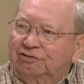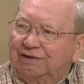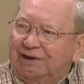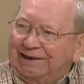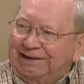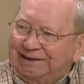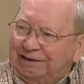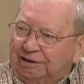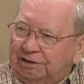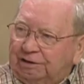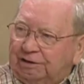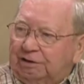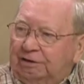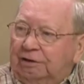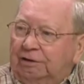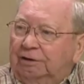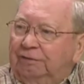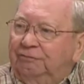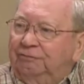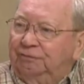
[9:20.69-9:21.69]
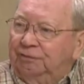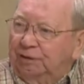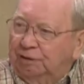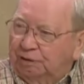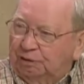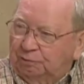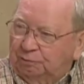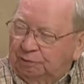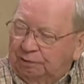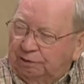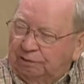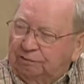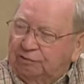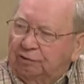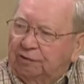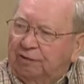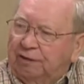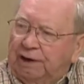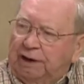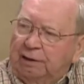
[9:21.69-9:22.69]
cycle of ah. the. Yeah,
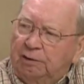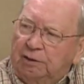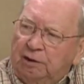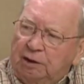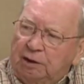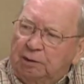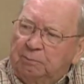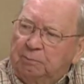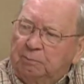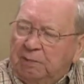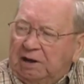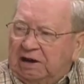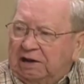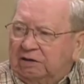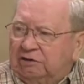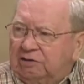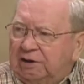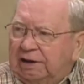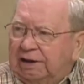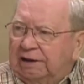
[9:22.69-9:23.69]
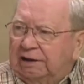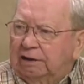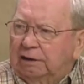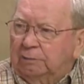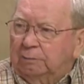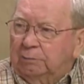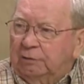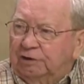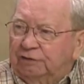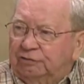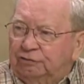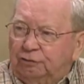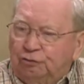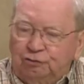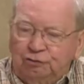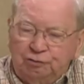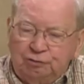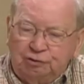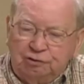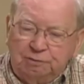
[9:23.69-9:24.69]
so that that's may take a month or
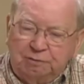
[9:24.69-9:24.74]
two,